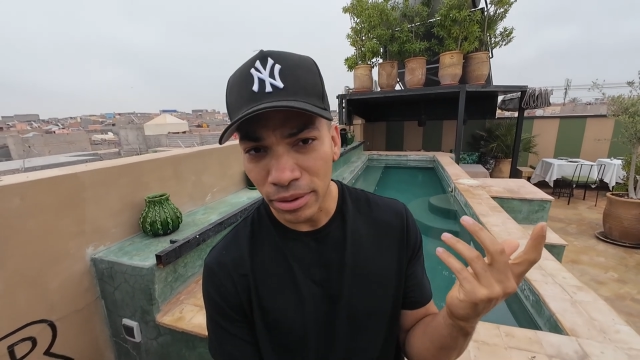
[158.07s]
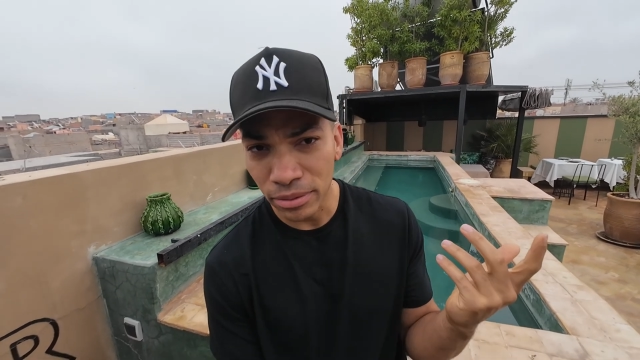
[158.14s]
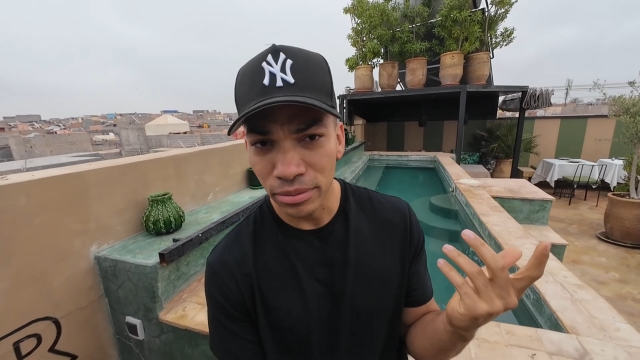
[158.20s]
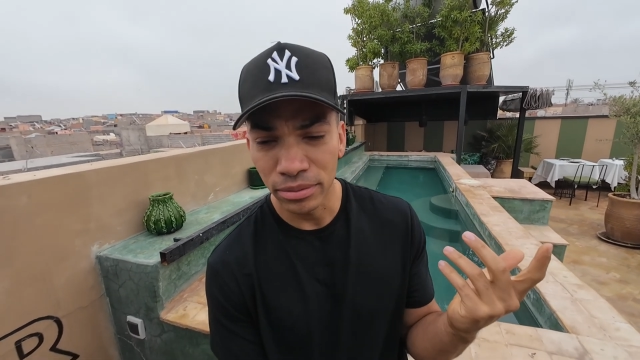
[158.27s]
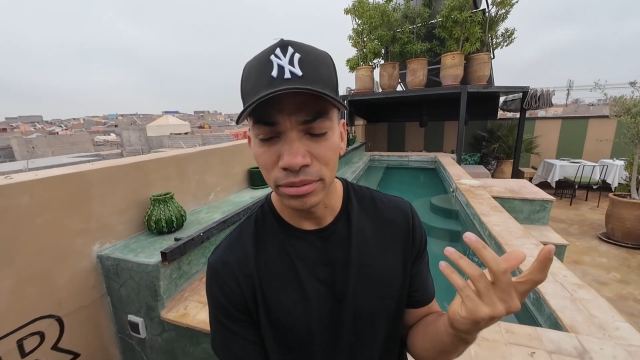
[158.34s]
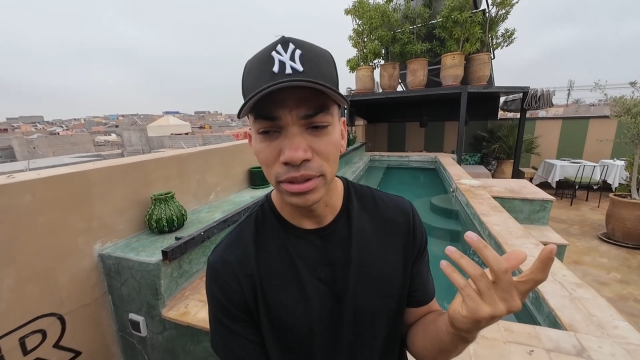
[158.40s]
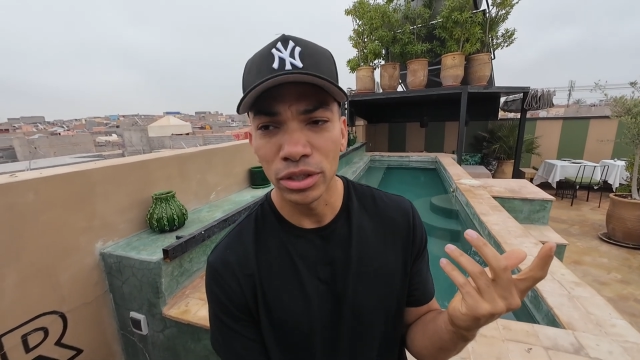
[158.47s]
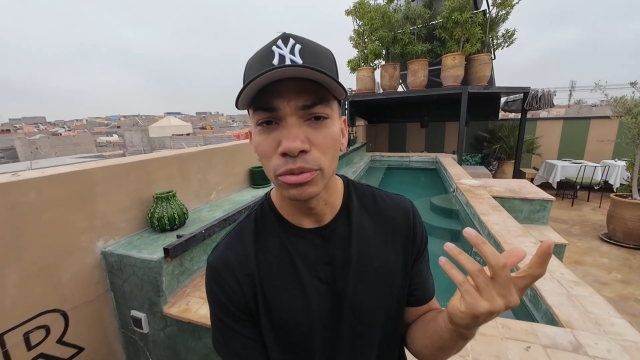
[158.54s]

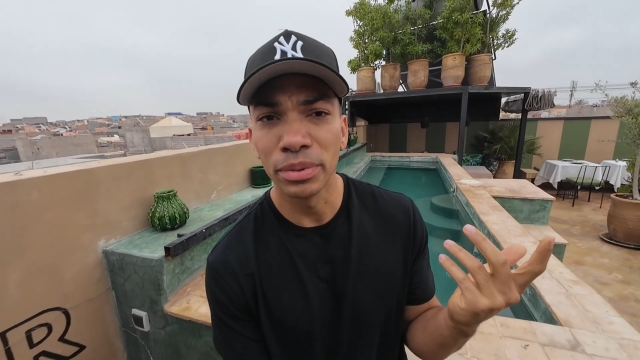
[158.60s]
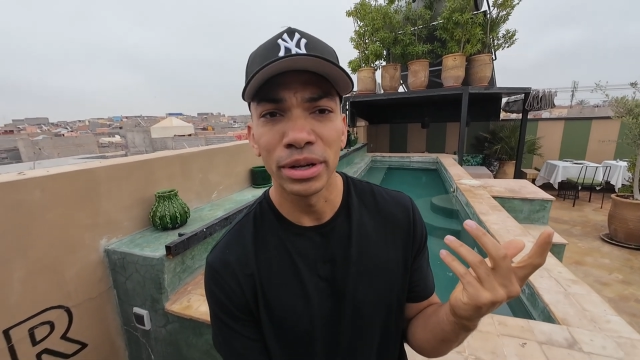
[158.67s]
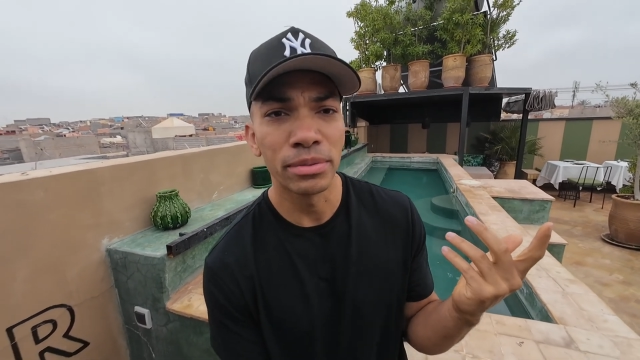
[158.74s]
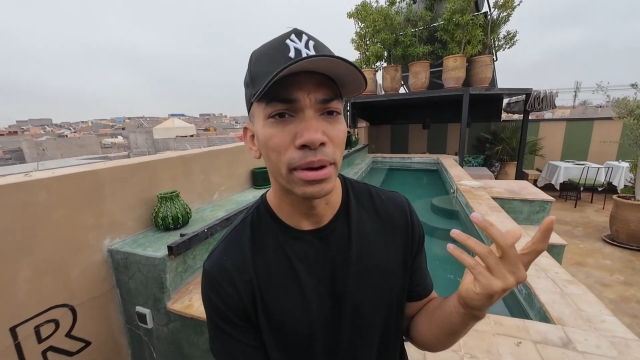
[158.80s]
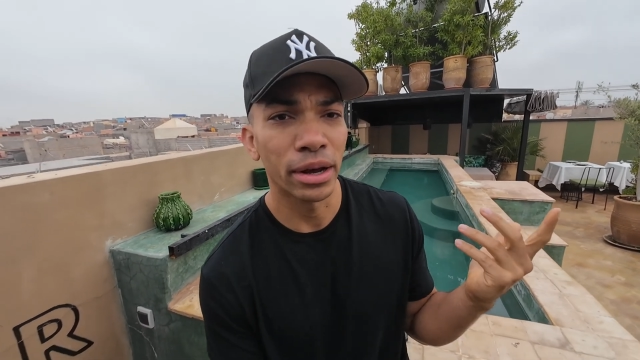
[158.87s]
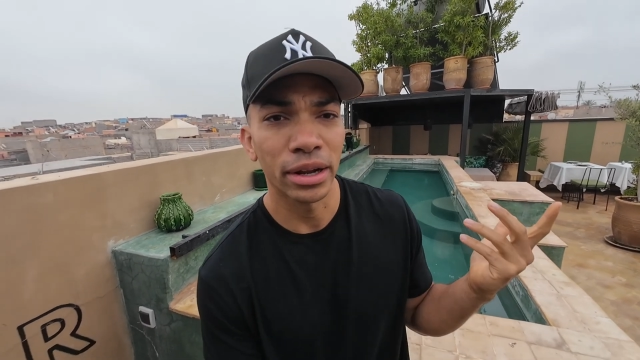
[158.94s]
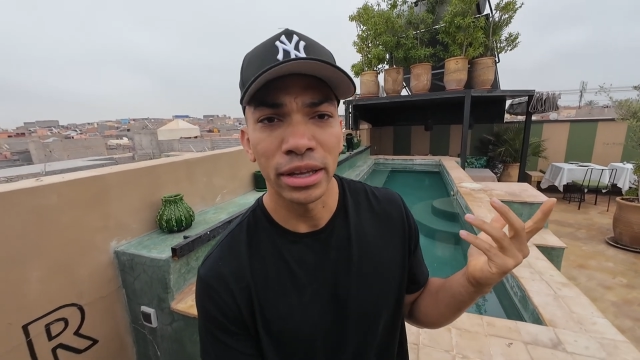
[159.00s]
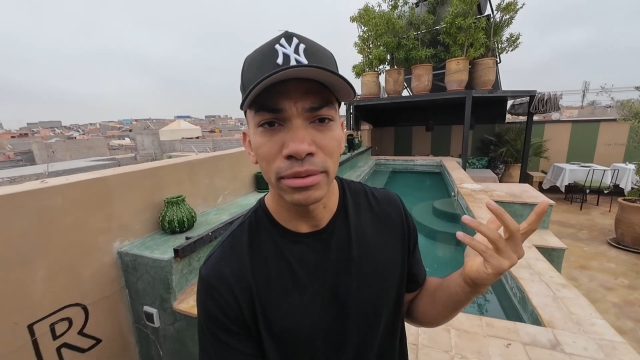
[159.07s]
a little bit
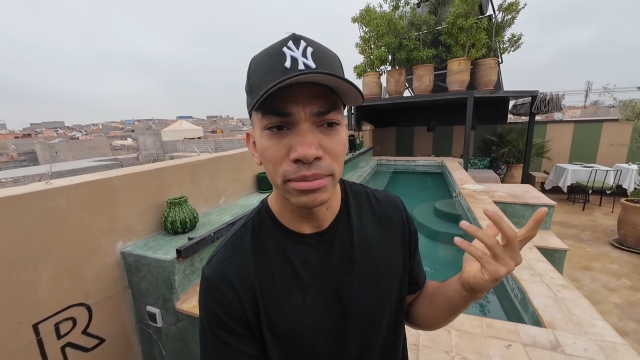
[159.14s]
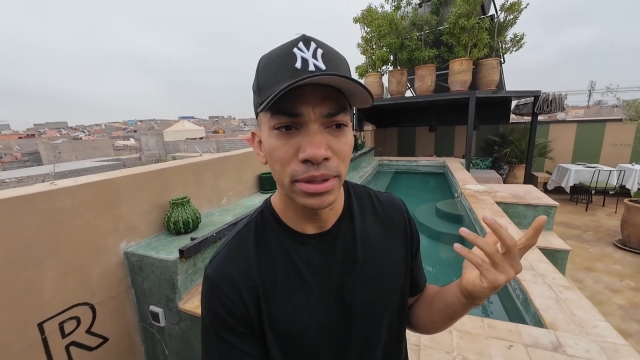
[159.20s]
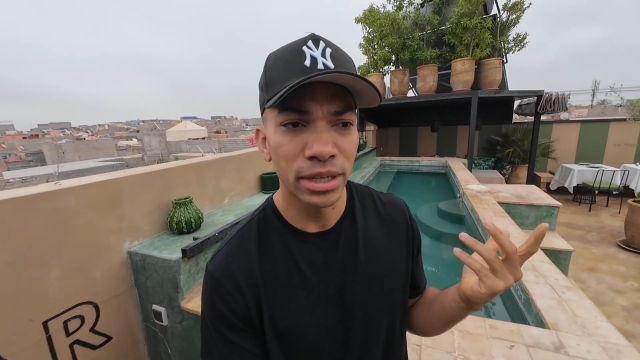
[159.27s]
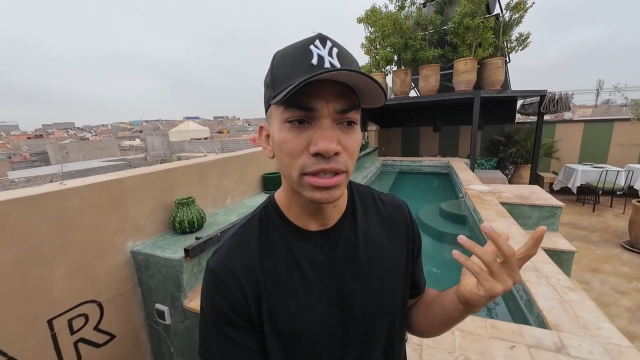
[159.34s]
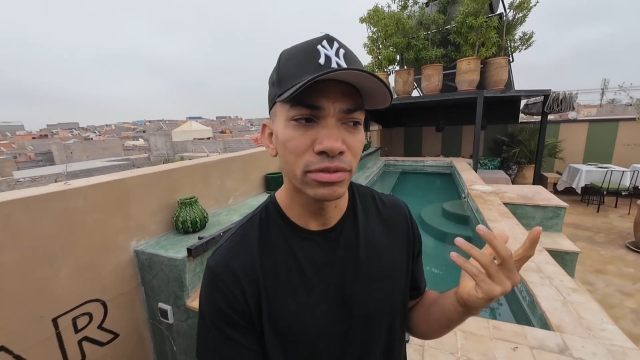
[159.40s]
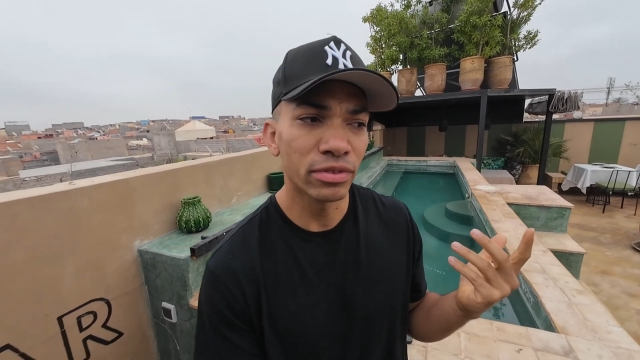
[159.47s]
about him and his